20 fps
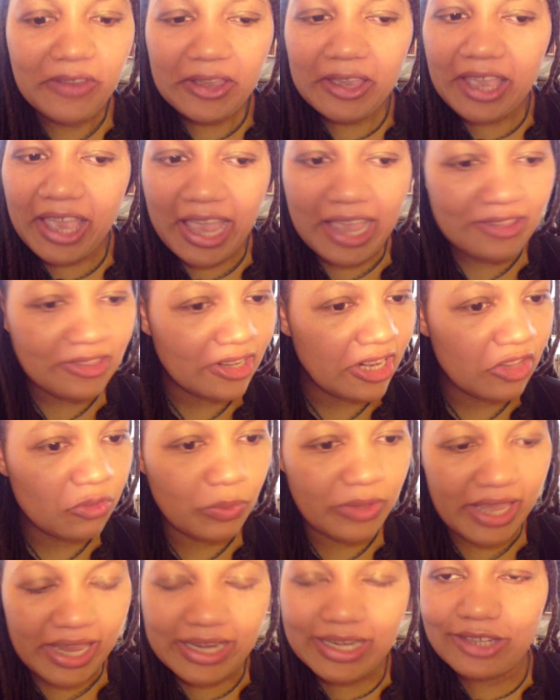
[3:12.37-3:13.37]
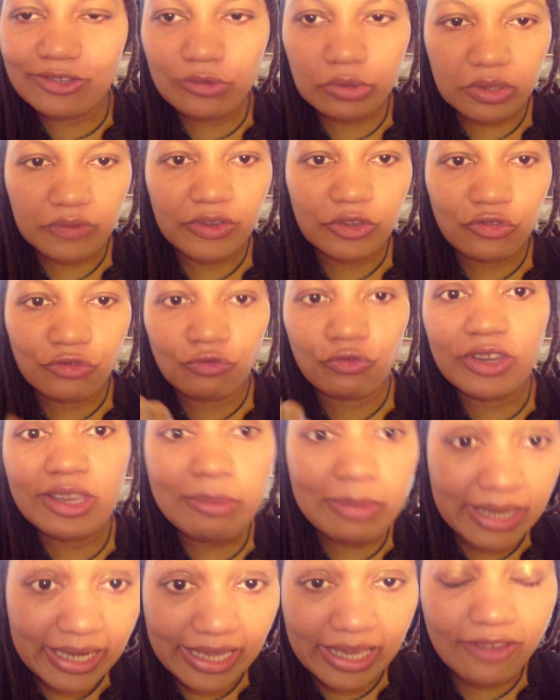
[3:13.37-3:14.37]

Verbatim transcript: as it is with any sort of extremity